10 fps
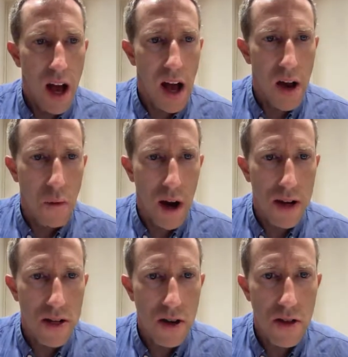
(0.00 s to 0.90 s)
I
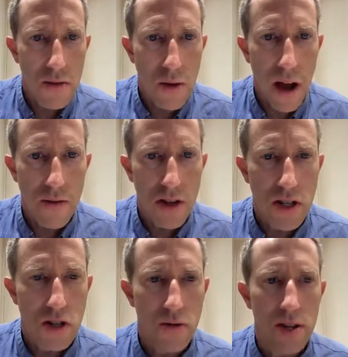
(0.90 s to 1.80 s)
wander through every
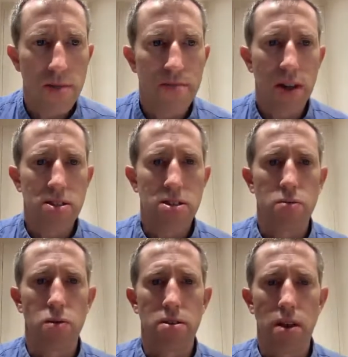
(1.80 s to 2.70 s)
street. That's the
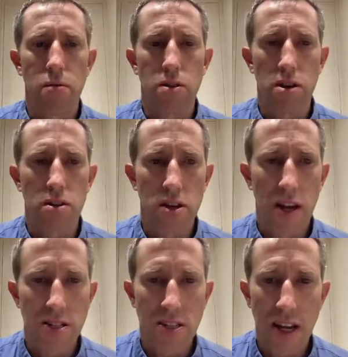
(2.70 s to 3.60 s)
one that we're going to look
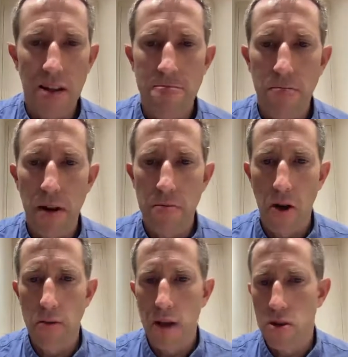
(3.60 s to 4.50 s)
at in a second. But a
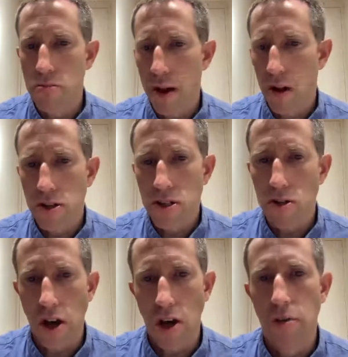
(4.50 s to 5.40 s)
poem that you may also
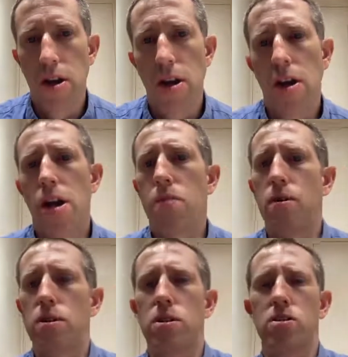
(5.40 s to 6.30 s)
know,
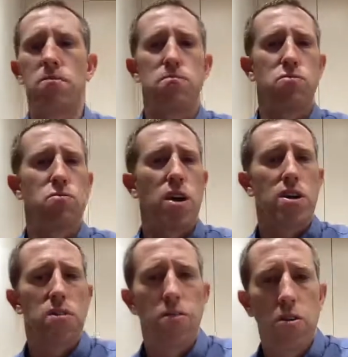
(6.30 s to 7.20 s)
we're not
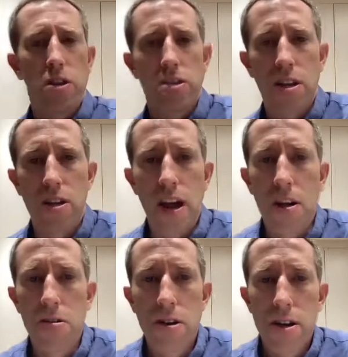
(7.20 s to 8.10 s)
going to focus on it
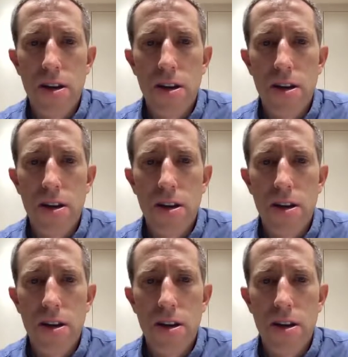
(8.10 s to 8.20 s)
now,